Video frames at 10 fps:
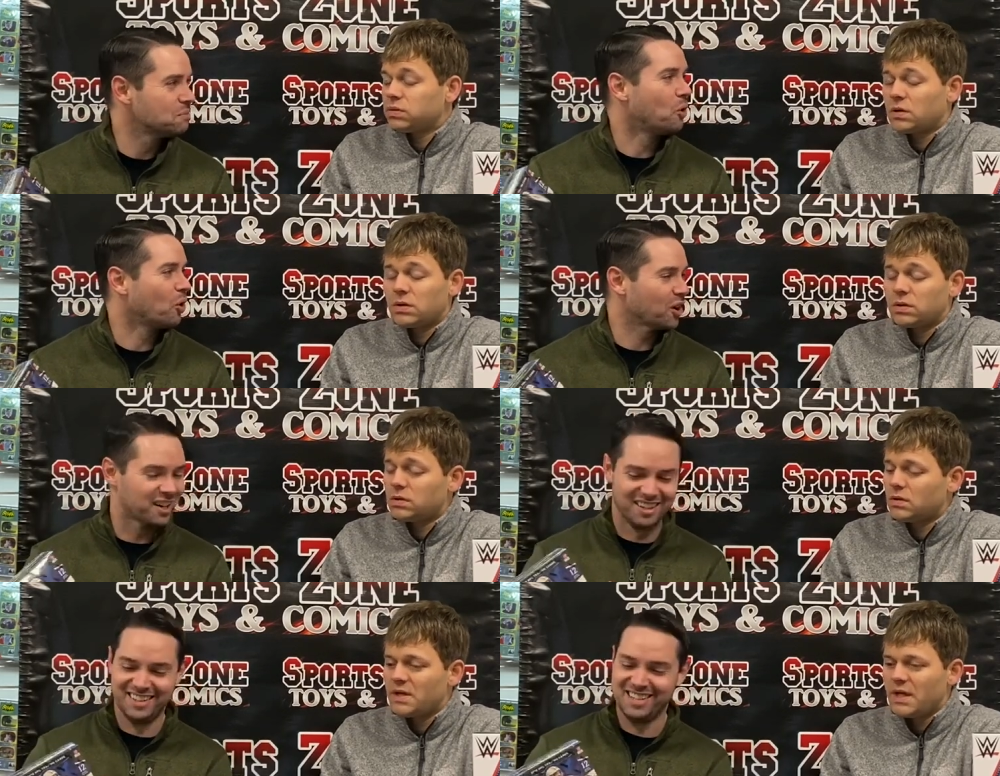Speaker 1: or
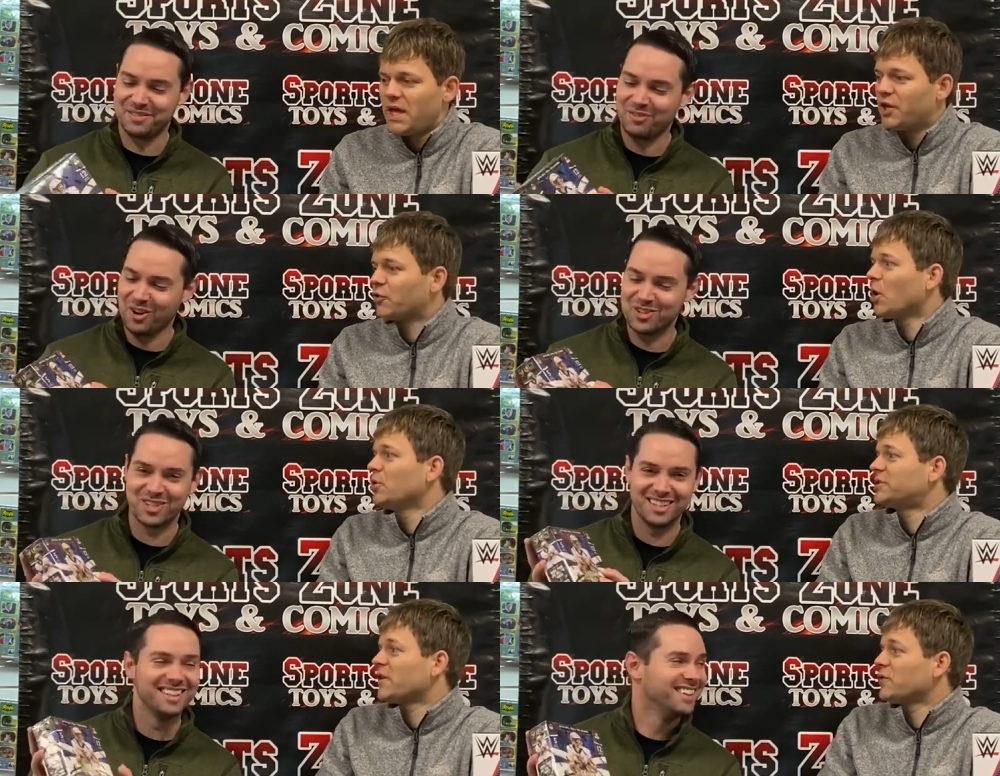more. it
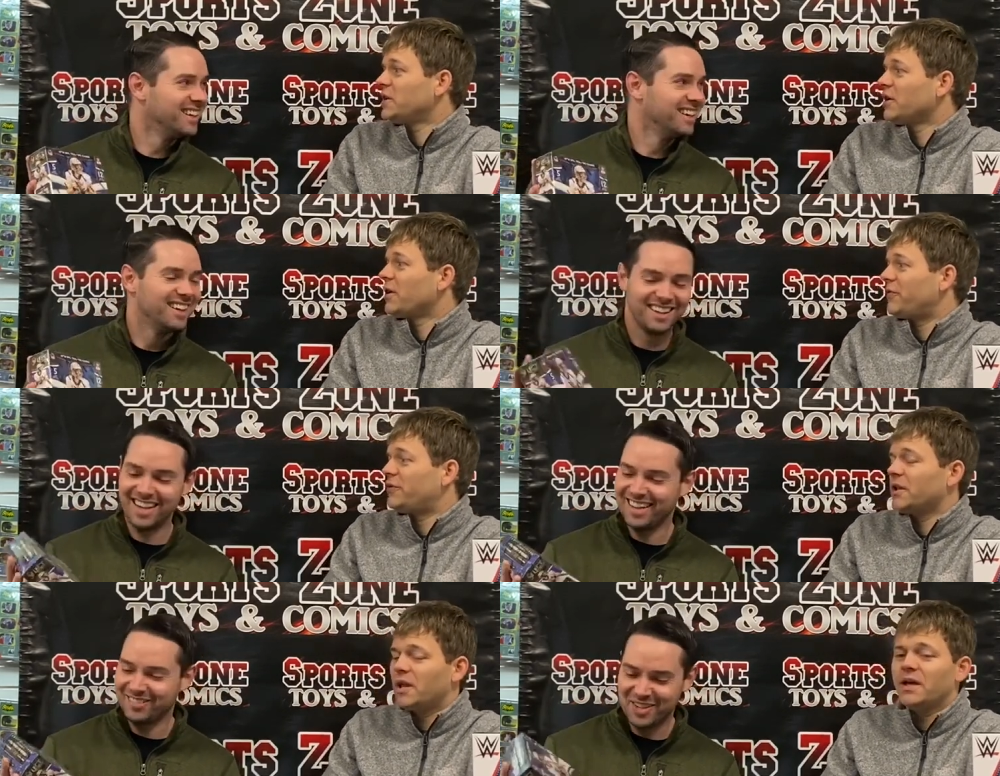grows the, every year, I
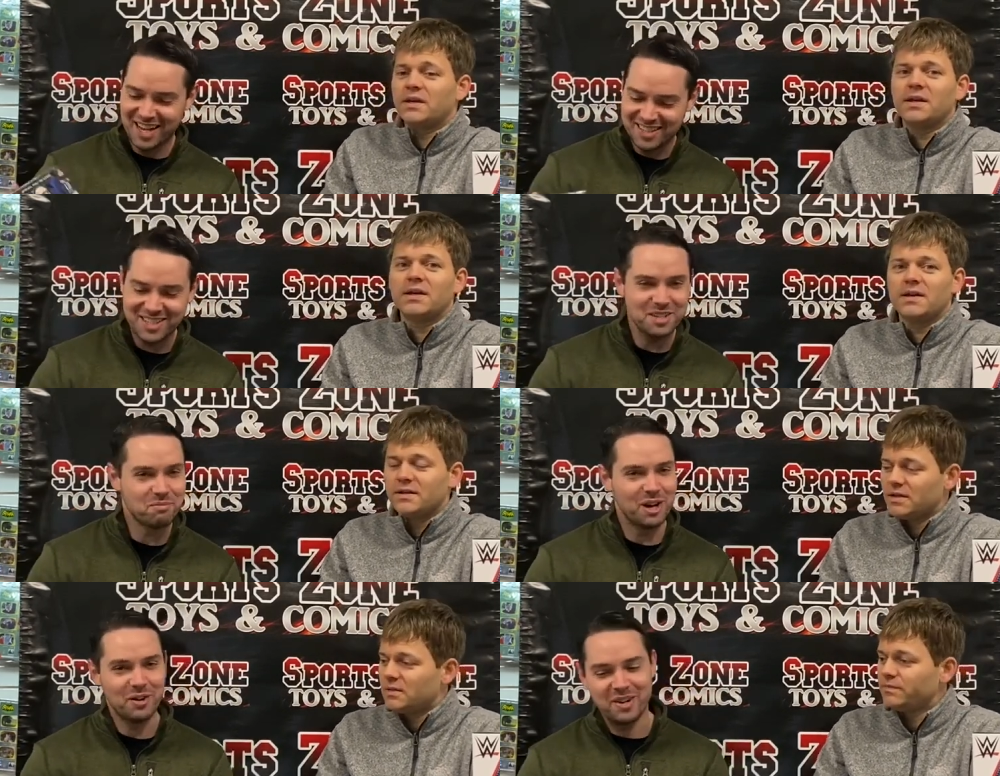feel yeah, like. Yeah, we got
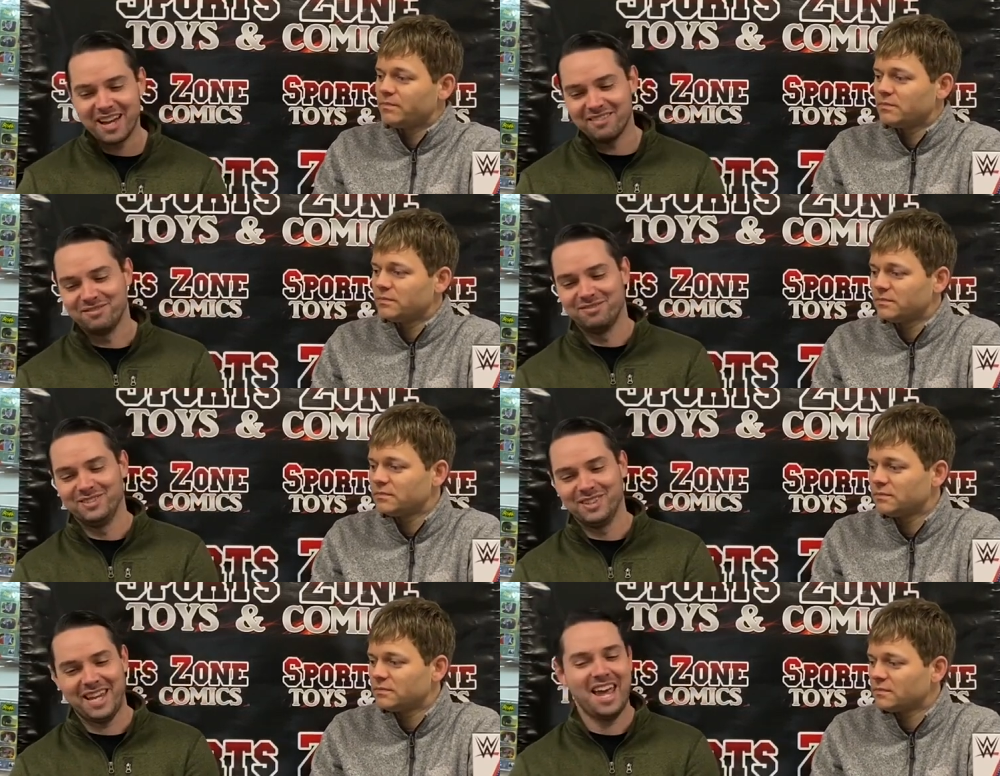zebra, we have
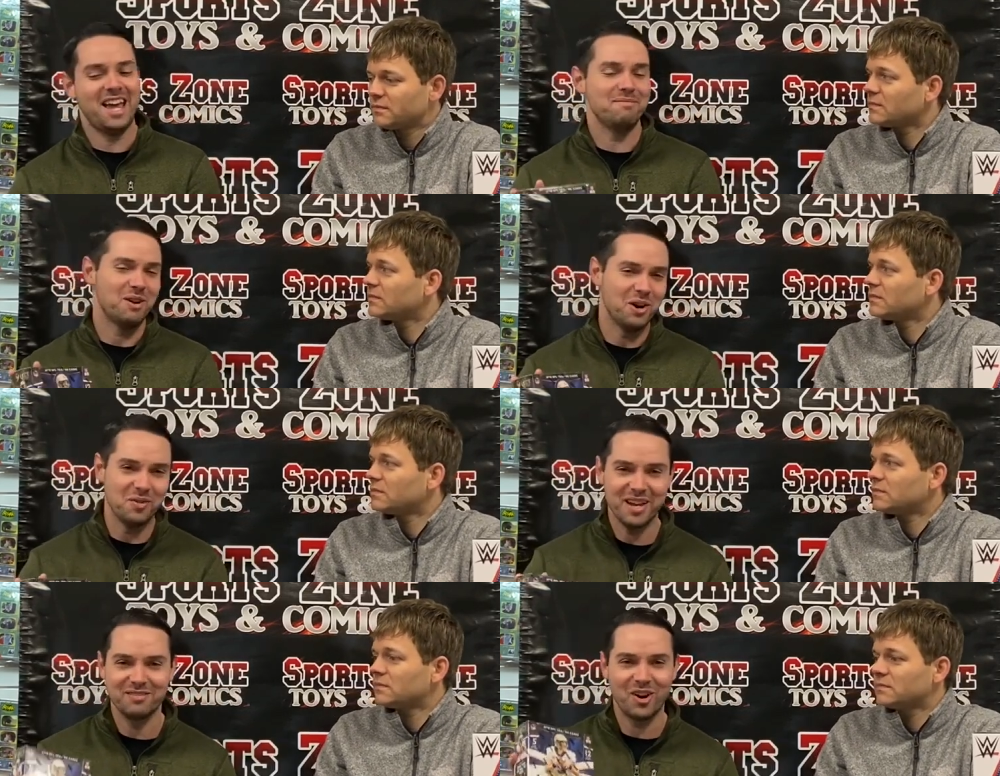
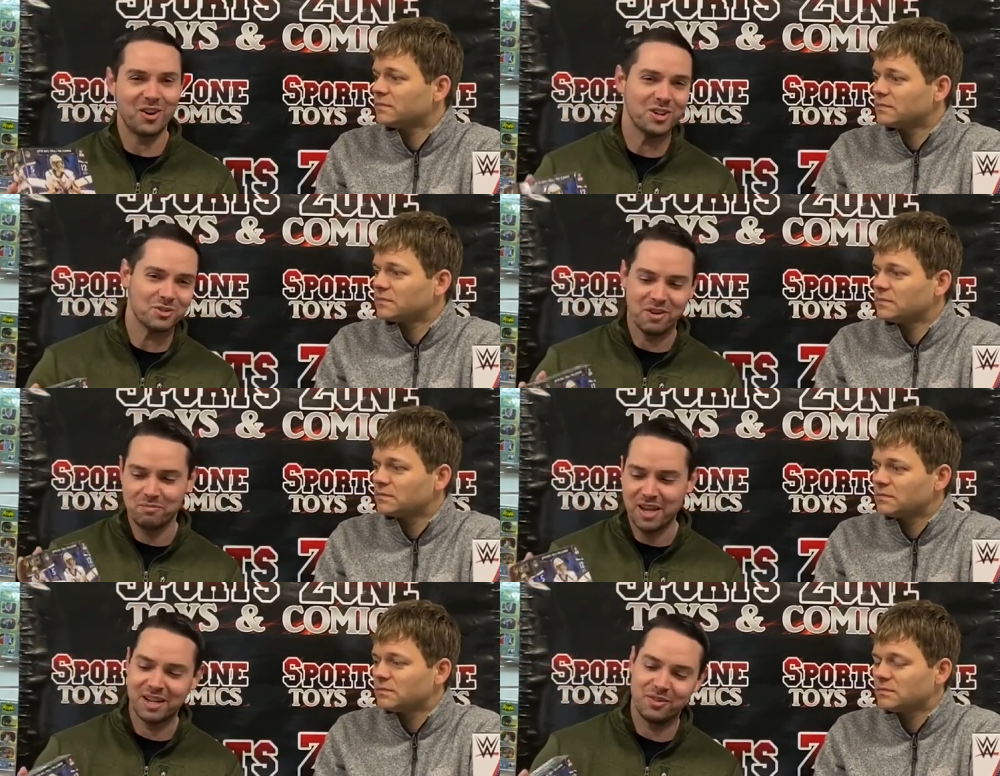camo, we have orange, we
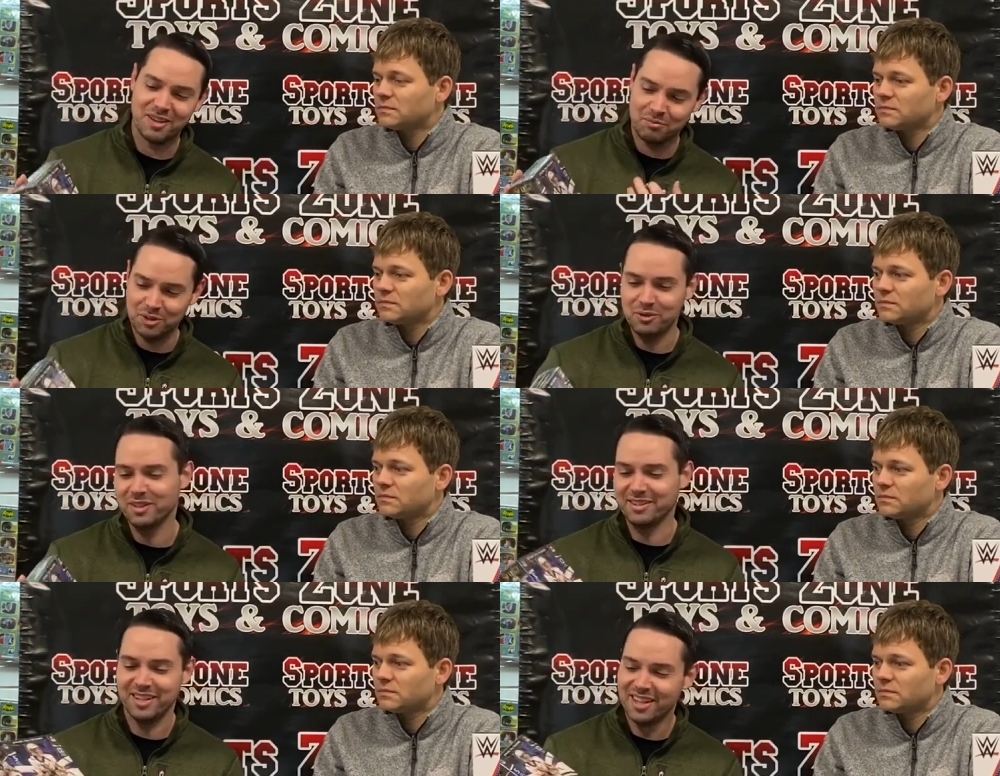have pink, we have
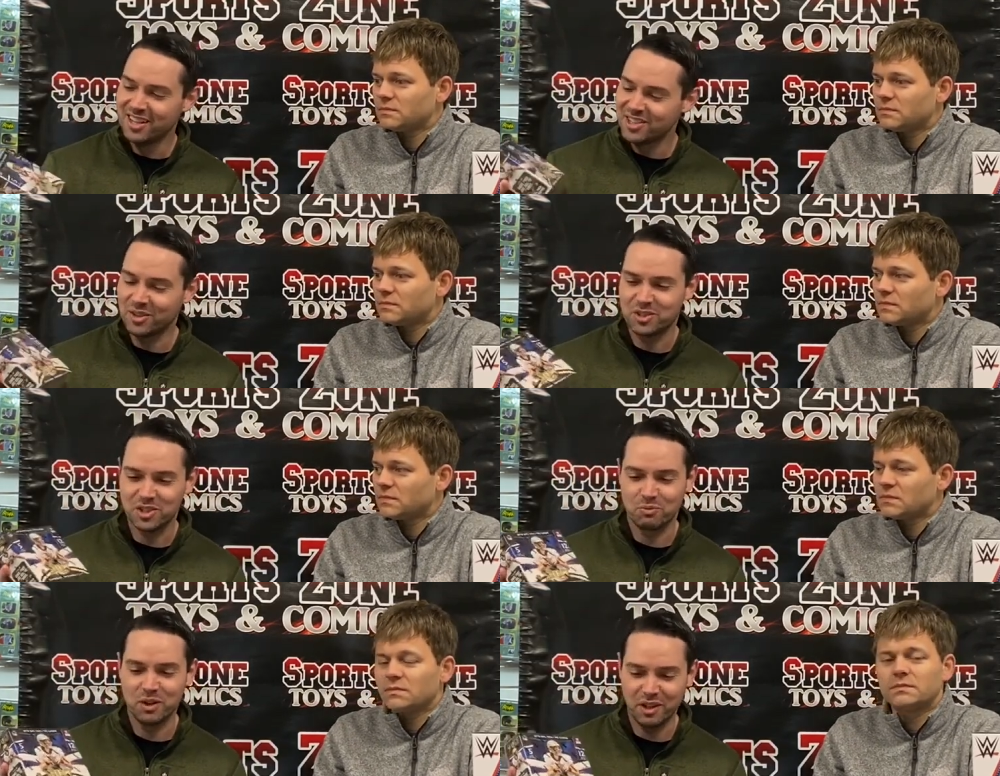blue. Eh, so it's
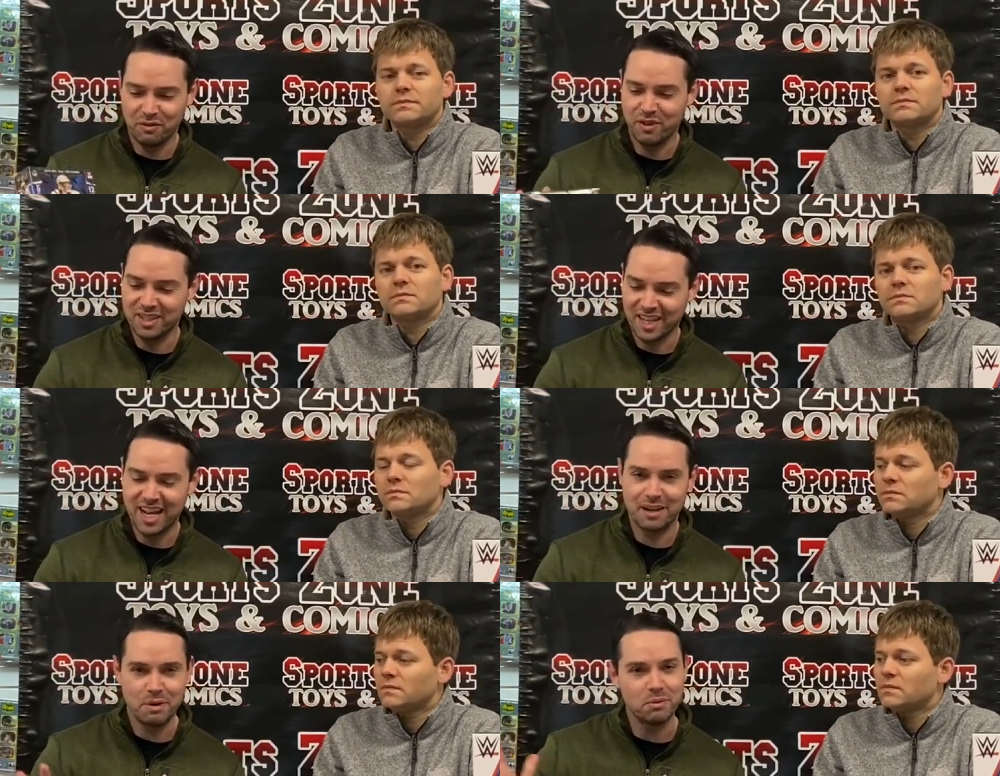just really fun to
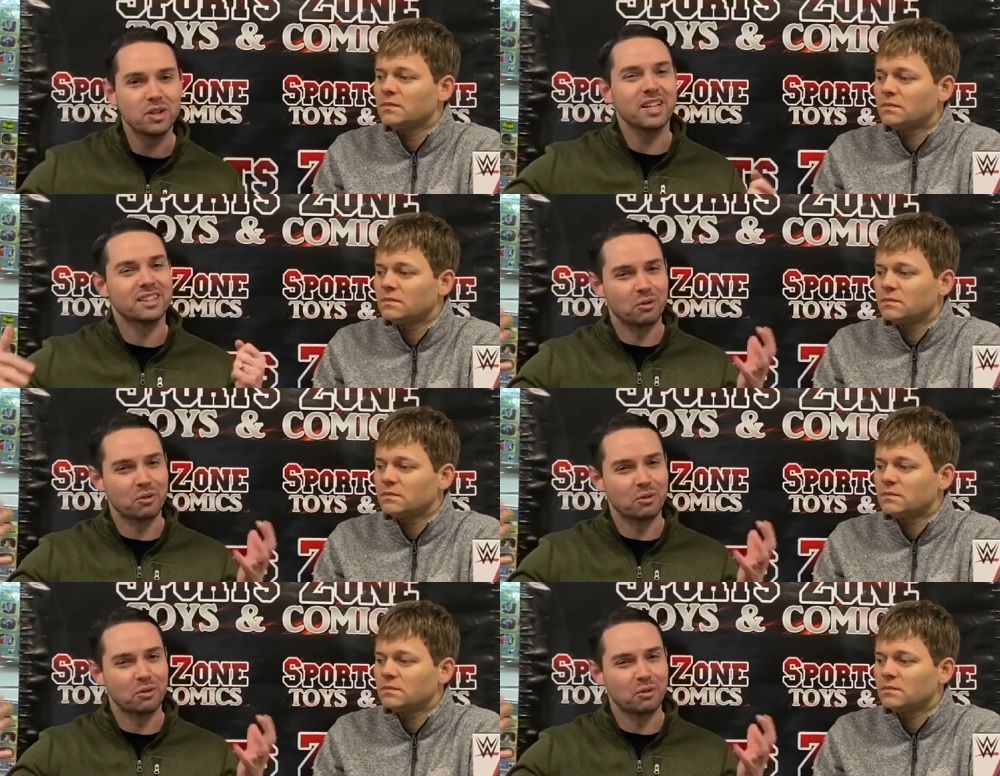kind of people collect